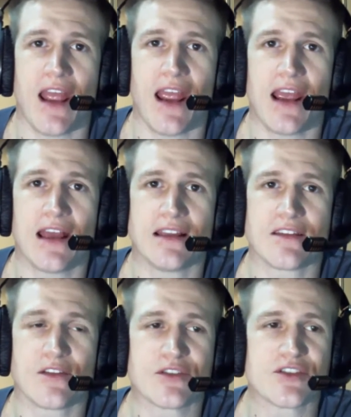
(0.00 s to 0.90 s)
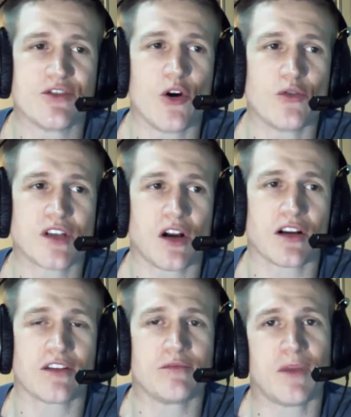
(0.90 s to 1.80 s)
and there's no
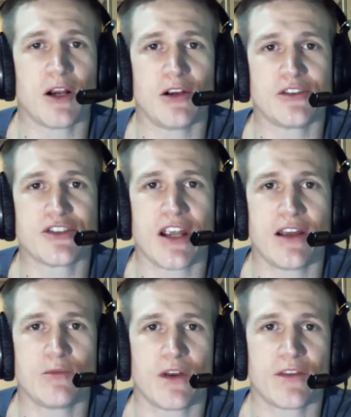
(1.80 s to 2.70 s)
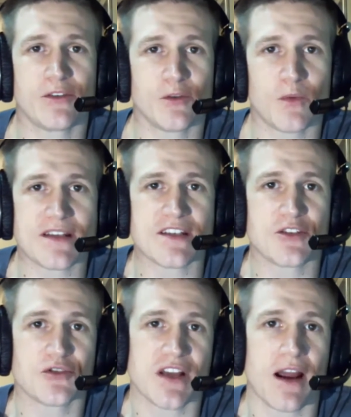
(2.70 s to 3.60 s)
talk of marriage and whether you're wasting
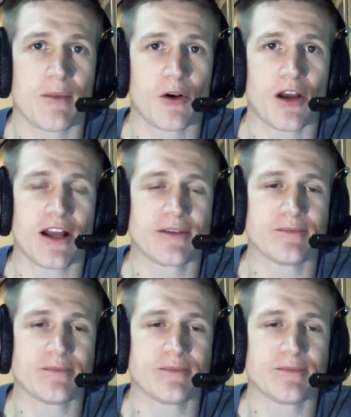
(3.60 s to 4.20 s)
your time or not.